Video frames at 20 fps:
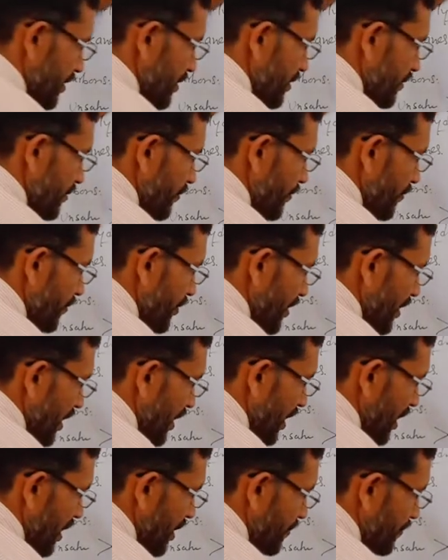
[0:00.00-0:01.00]
we
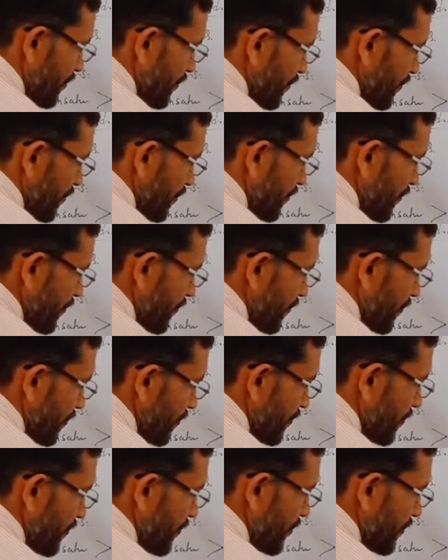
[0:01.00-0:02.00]
have
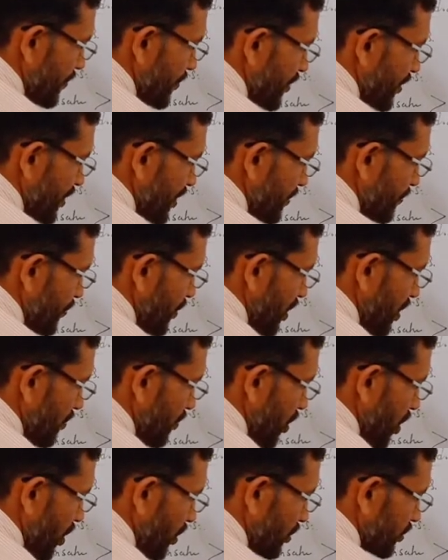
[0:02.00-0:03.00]
triple
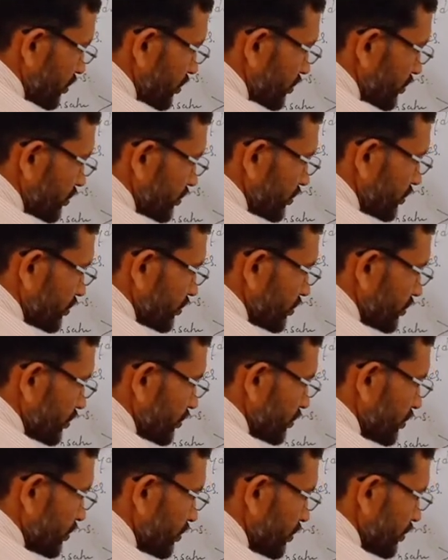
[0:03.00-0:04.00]
bond
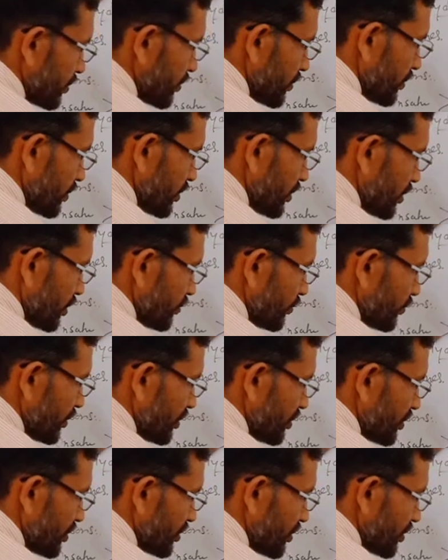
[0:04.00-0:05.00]
in
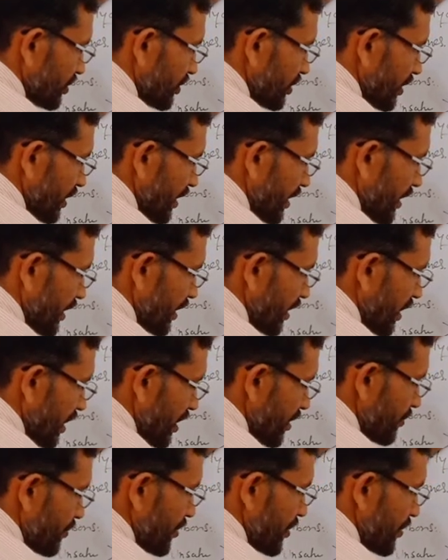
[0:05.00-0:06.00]
which angle in
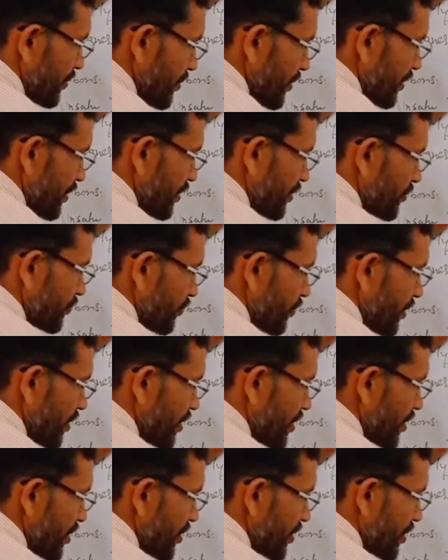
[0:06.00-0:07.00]
between is
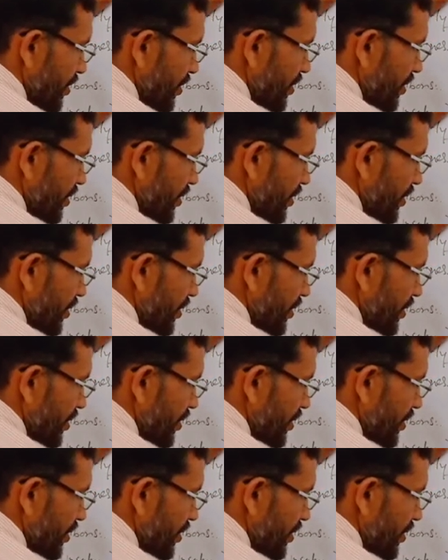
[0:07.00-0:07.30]
180 degree.